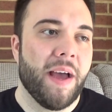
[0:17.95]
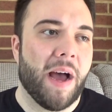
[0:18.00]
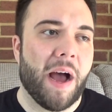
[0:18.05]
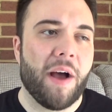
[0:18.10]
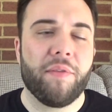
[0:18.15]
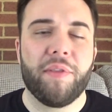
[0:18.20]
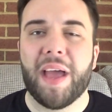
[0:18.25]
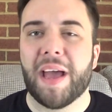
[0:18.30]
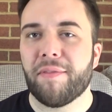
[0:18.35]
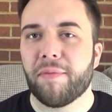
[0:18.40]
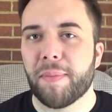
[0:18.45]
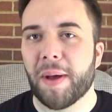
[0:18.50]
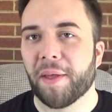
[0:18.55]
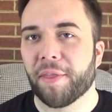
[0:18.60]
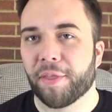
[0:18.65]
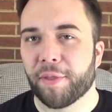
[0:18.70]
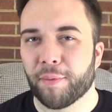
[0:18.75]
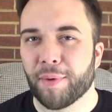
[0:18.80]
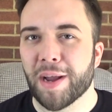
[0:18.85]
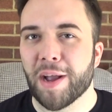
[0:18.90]
I only have
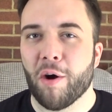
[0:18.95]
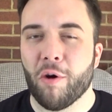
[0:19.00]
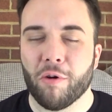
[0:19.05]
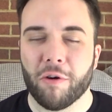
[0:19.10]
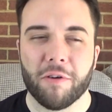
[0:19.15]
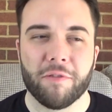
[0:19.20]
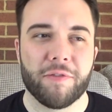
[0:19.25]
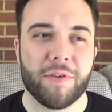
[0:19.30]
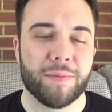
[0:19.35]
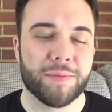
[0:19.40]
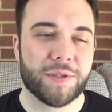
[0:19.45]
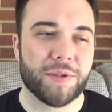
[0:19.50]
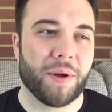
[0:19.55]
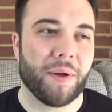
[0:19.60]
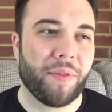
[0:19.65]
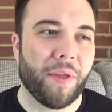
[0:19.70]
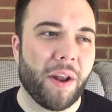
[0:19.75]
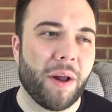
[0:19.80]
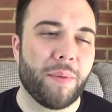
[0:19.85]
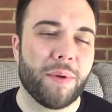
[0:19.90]
about 3 horror films, so
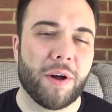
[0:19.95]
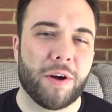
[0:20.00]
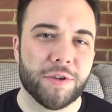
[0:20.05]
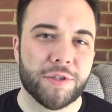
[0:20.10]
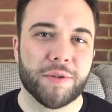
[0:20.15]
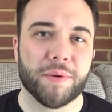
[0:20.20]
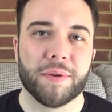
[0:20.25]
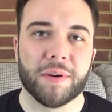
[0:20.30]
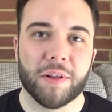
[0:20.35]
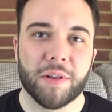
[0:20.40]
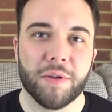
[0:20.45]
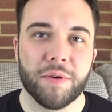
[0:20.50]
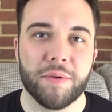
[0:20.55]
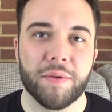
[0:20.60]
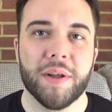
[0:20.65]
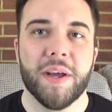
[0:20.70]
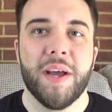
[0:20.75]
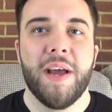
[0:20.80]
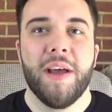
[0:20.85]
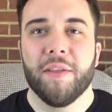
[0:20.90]
I thought I would also
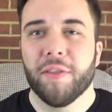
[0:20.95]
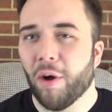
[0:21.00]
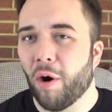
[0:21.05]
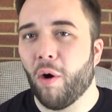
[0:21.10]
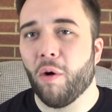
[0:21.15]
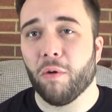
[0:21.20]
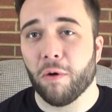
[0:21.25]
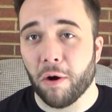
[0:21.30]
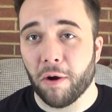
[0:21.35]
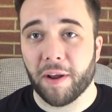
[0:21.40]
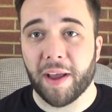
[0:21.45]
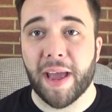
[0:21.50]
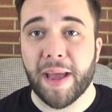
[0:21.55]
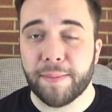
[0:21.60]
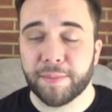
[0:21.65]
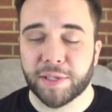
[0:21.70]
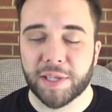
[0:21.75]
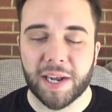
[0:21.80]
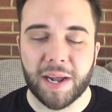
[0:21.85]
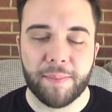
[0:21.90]
include the horror
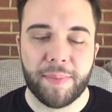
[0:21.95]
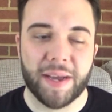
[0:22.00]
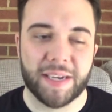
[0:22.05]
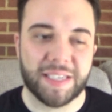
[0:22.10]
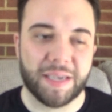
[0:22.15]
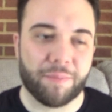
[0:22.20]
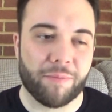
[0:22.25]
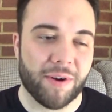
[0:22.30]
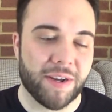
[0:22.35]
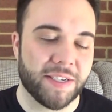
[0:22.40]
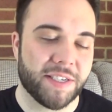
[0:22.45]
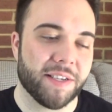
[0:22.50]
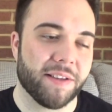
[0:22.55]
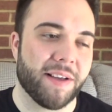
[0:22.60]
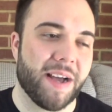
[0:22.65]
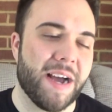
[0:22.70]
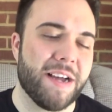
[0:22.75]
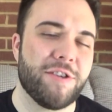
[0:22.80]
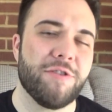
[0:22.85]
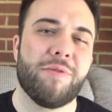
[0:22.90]
games that I picked up
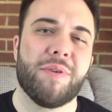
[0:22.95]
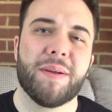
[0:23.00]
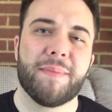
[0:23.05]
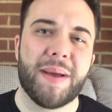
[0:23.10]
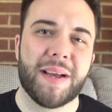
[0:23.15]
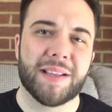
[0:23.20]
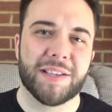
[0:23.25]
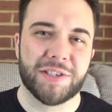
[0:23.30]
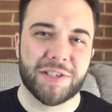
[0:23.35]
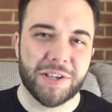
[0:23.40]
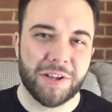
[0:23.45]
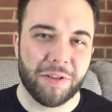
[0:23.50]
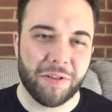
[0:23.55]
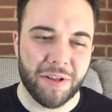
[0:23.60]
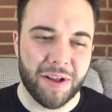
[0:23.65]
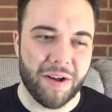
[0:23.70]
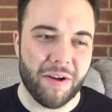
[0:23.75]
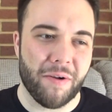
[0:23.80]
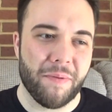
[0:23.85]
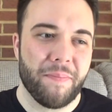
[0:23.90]
recently. I do want to make this
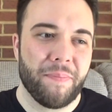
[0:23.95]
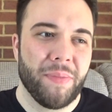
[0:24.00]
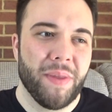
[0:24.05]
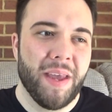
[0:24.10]
clear.